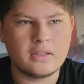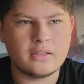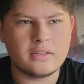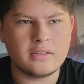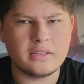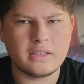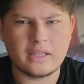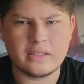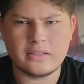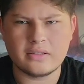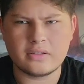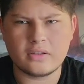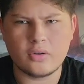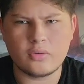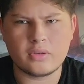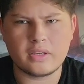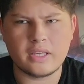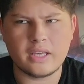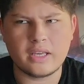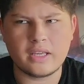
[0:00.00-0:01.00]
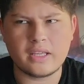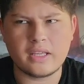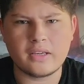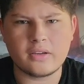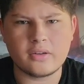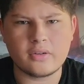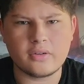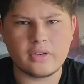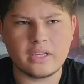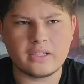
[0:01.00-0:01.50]
Nezuko
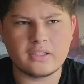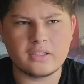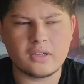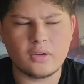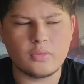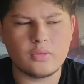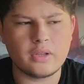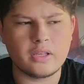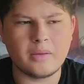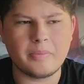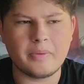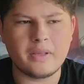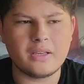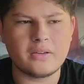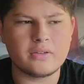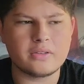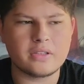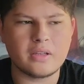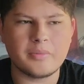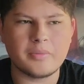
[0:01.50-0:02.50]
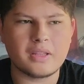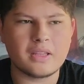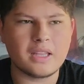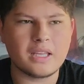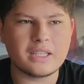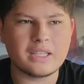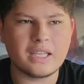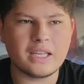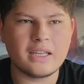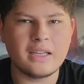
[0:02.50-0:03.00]
kicking or Nezuko leaping or something
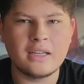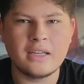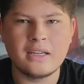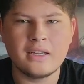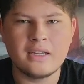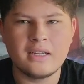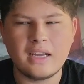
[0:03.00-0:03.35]
like that.